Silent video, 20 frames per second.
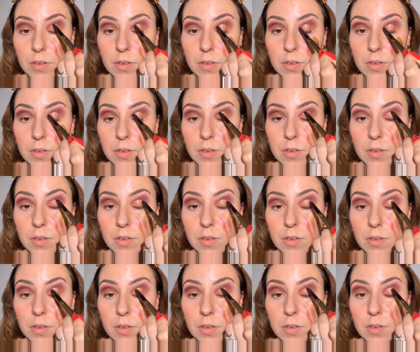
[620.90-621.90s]

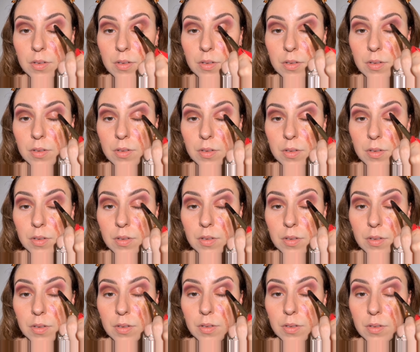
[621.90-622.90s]

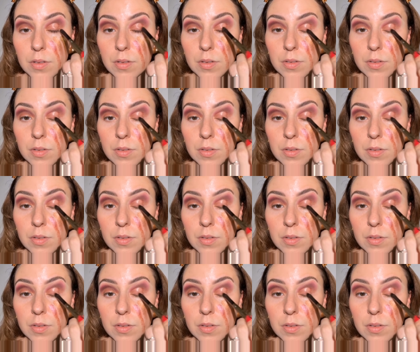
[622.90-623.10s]
Nothing is said.